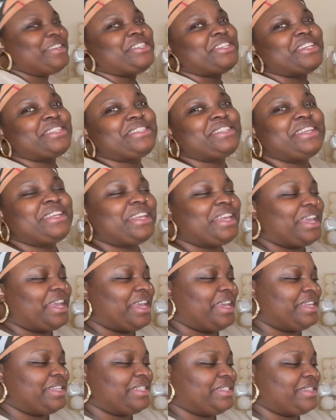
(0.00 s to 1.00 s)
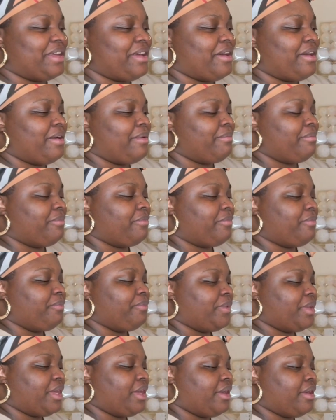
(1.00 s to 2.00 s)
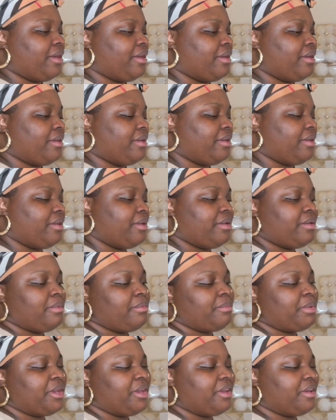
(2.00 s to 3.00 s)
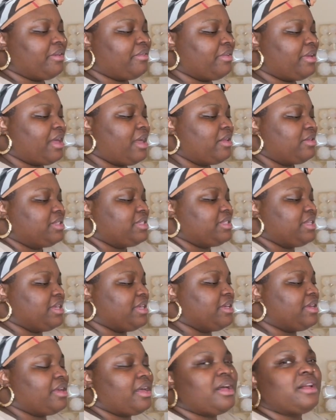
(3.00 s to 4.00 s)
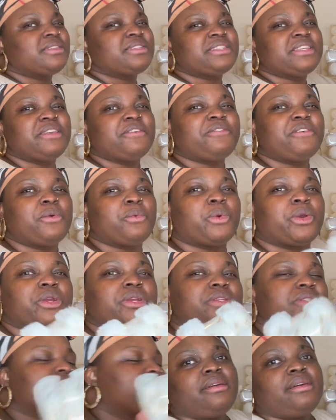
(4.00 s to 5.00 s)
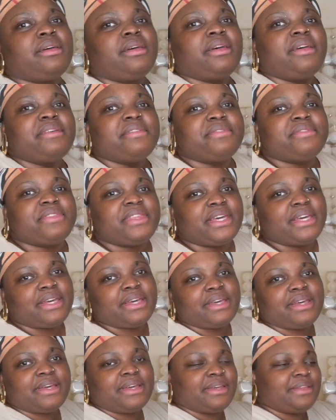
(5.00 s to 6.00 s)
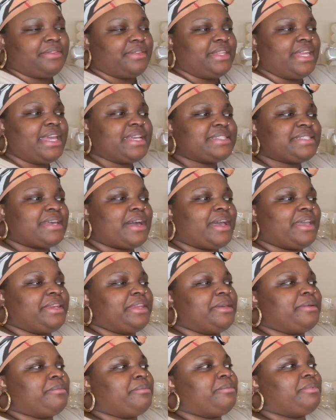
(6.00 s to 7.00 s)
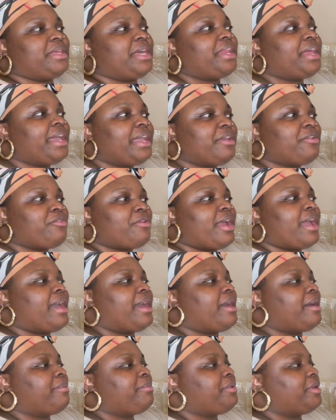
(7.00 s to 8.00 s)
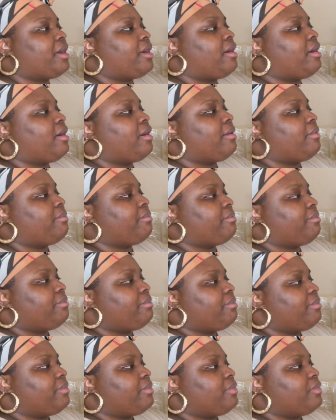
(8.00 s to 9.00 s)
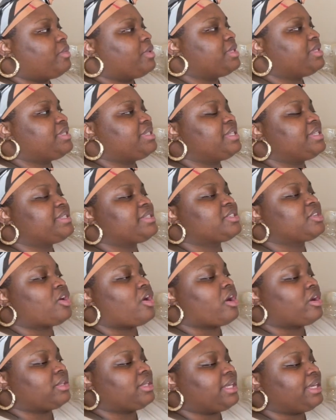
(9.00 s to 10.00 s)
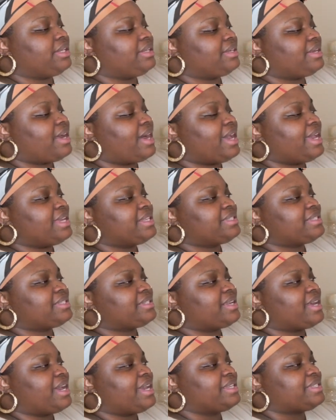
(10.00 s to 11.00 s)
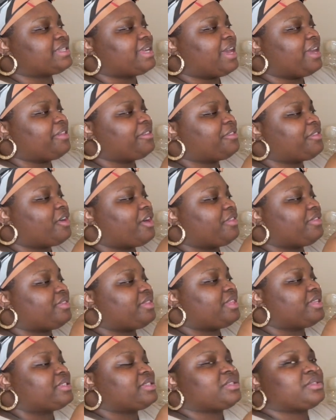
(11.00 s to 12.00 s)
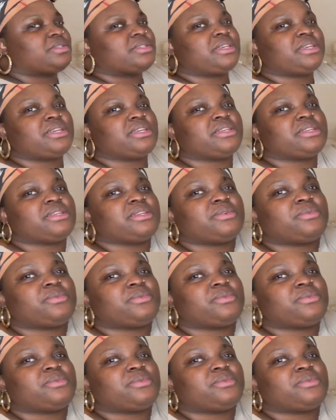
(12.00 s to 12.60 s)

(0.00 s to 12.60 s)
just in case. Um, uh, but I'll see. I'll see if it works. The next item that I grabbed, um, was this garland guys guys i thought this it